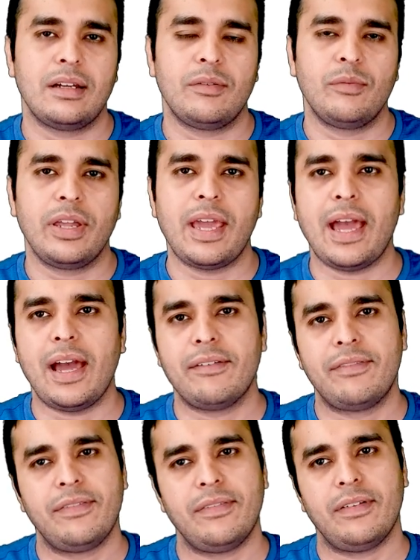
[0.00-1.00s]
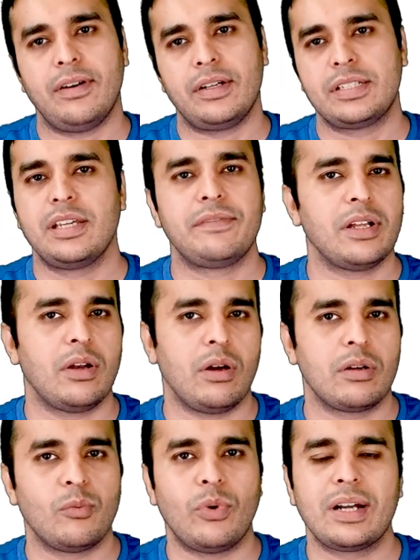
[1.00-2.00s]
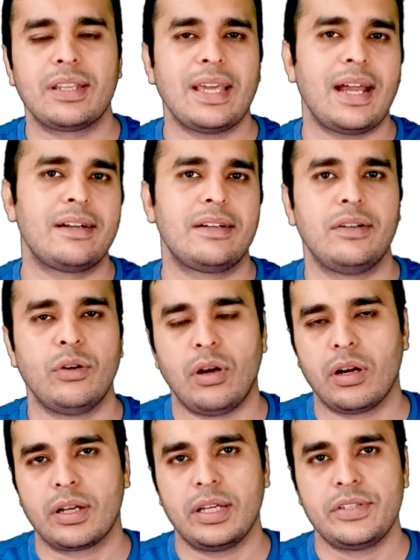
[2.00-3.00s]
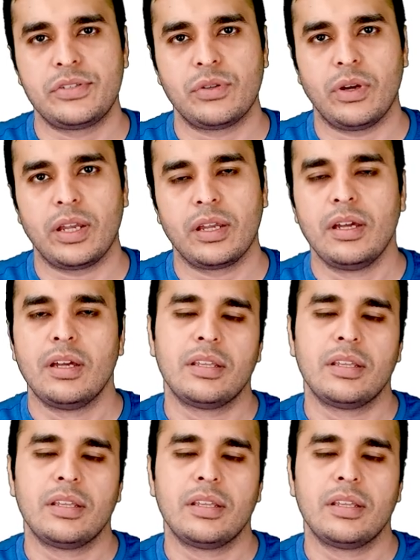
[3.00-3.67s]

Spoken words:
we have received a log, what that log is showing.